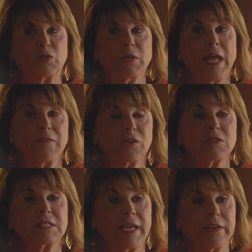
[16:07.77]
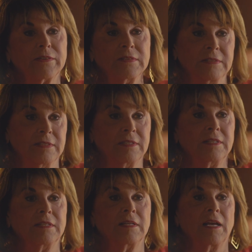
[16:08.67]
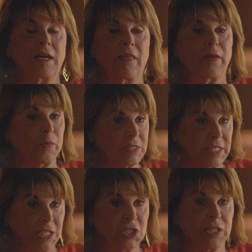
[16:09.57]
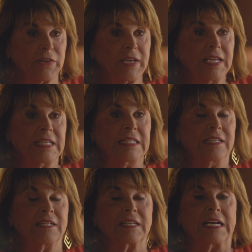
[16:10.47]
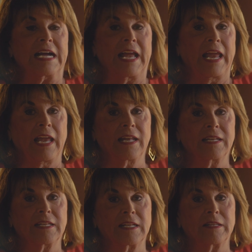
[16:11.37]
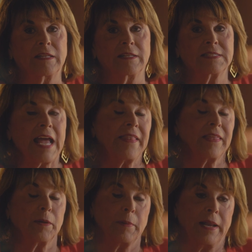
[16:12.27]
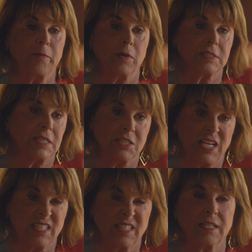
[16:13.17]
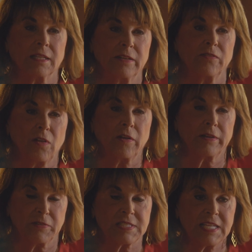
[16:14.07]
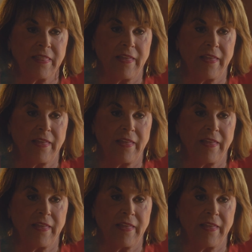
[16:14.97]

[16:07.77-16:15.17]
2.5 years later, there was a dictionary, and the sad thing about it was that Jess didn't live long enough to see